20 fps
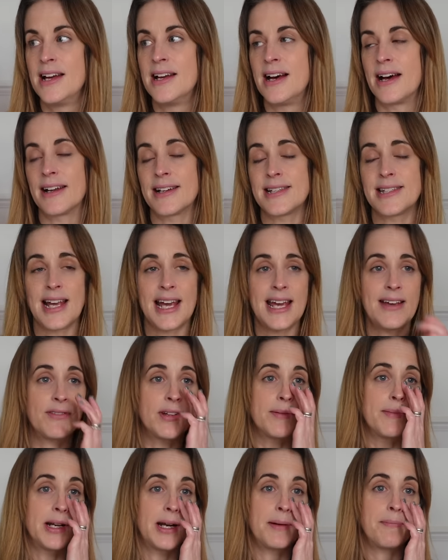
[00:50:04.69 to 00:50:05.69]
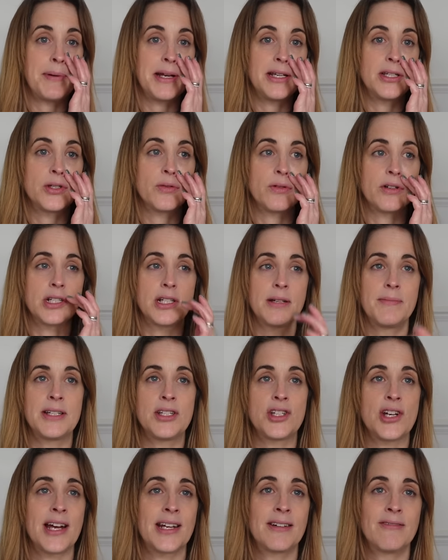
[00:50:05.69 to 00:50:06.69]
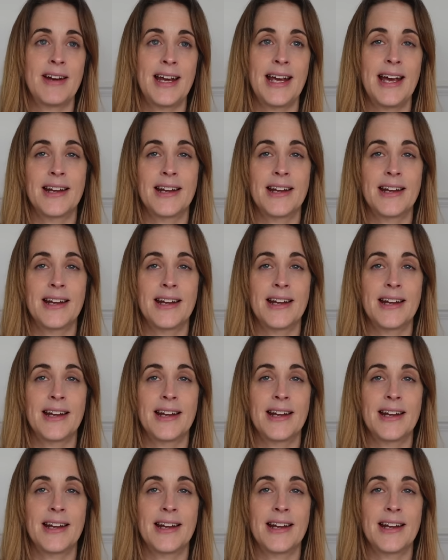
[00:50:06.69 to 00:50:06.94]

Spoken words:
And I save them and I binge watch them in January,